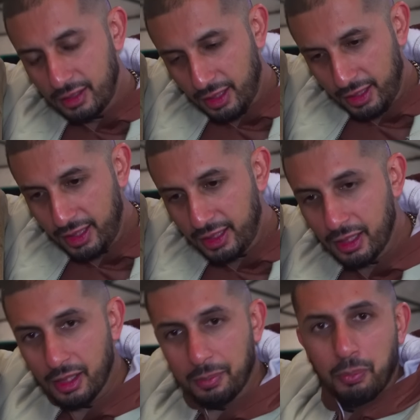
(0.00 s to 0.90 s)
the
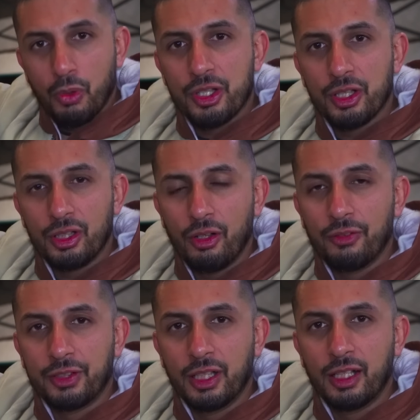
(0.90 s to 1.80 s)
inner portion
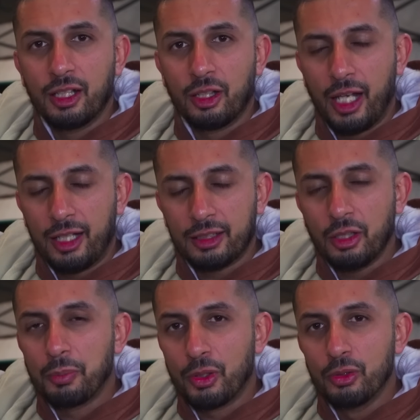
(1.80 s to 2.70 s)
of the
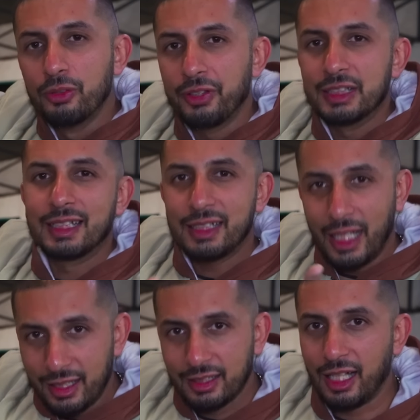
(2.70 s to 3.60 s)
ragtop roof is a
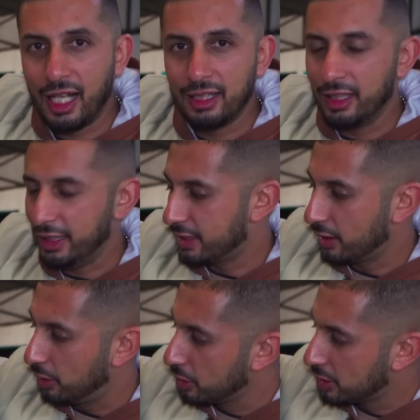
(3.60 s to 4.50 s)
10 color.
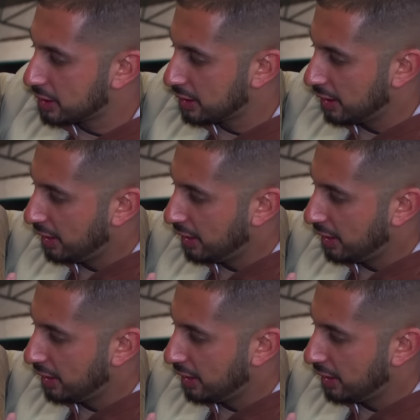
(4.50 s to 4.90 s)
It looks